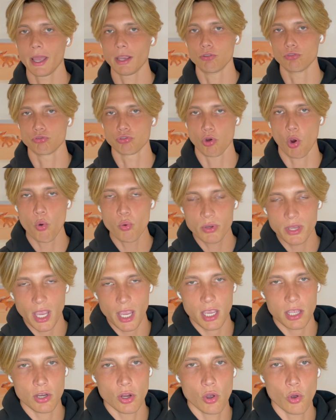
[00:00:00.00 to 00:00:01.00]

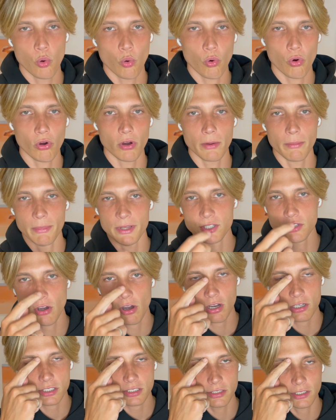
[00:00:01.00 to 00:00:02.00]
Rogaine or
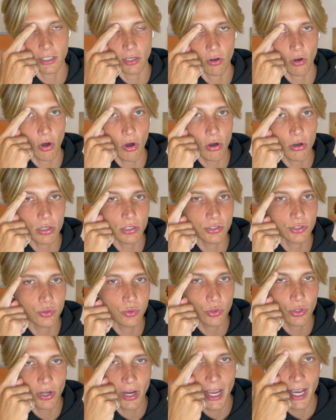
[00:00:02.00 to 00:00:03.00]
Medoxanil
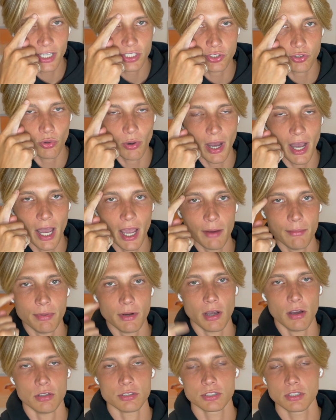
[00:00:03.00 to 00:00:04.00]
onto your actual
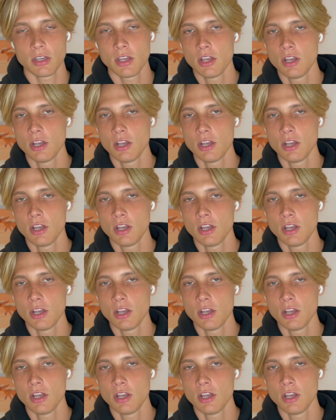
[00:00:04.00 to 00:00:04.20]
eyebrows.